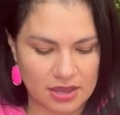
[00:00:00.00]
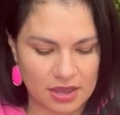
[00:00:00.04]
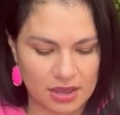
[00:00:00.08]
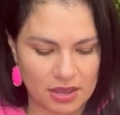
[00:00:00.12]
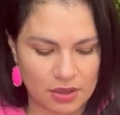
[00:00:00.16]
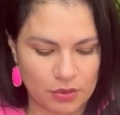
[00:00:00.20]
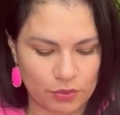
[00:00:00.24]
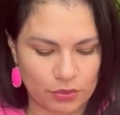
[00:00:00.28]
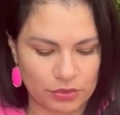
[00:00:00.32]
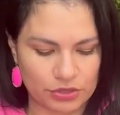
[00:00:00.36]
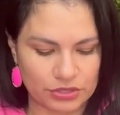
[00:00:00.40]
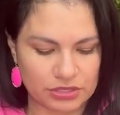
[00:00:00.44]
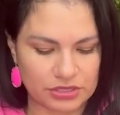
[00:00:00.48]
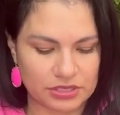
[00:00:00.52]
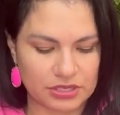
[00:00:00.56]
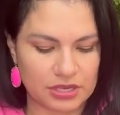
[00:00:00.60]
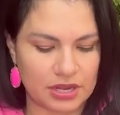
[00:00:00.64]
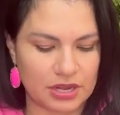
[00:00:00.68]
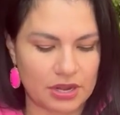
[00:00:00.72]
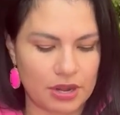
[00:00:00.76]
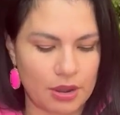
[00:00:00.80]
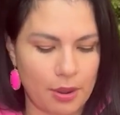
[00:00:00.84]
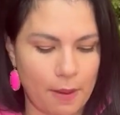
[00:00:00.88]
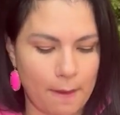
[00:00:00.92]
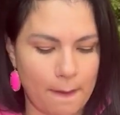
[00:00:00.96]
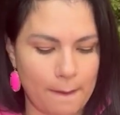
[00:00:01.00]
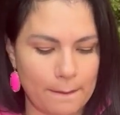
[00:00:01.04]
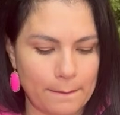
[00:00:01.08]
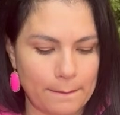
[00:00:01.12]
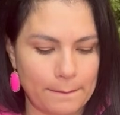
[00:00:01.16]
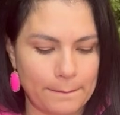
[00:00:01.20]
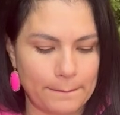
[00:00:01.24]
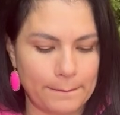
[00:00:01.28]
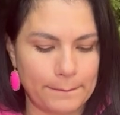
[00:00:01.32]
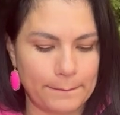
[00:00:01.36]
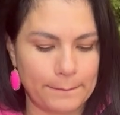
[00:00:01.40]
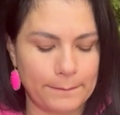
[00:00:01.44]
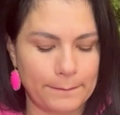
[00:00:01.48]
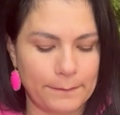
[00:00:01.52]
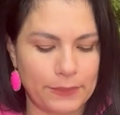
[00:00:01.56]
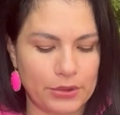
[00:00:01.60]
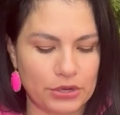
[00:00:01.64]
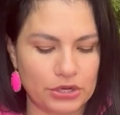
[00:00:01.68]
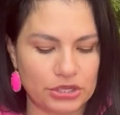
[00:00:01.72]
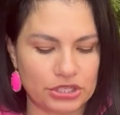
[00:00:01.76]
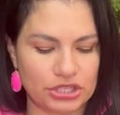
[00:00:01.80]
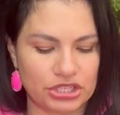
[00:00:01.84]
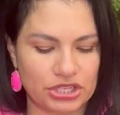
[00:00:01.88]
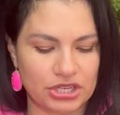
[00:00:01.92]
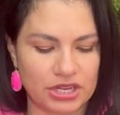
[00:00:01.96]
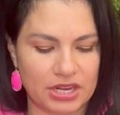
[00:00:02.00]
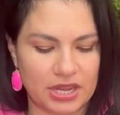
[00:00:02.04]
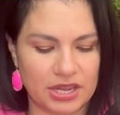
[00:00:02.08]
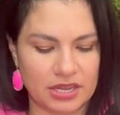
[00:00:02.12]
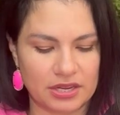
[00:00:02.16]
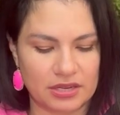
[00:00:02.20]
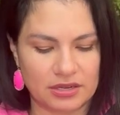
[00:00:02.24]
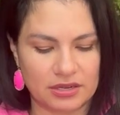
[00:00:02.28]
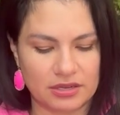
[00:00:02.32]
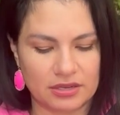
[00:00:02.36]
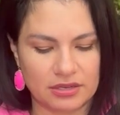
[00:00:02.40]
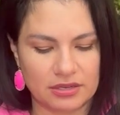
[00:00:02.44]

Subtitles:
and we're just gonna push it in.